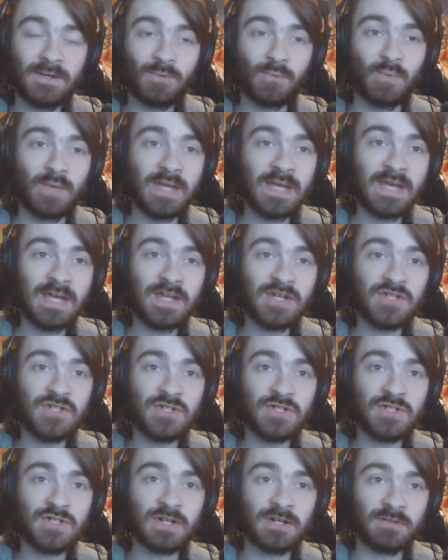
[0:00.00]
we
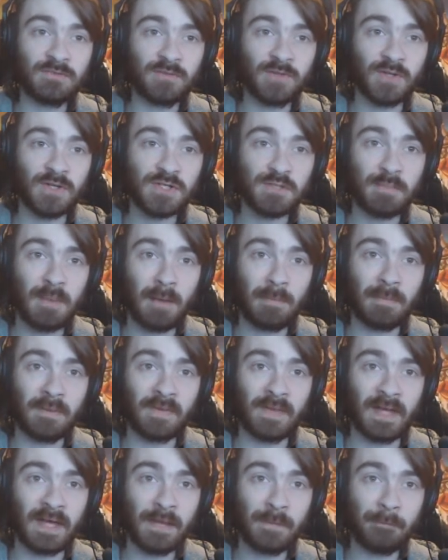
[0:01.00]
should have lost Papa
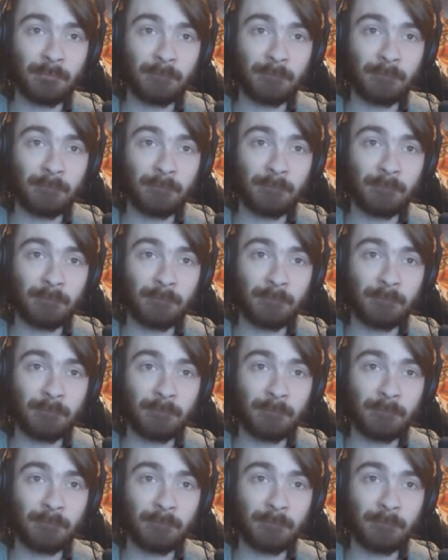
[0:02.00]
there.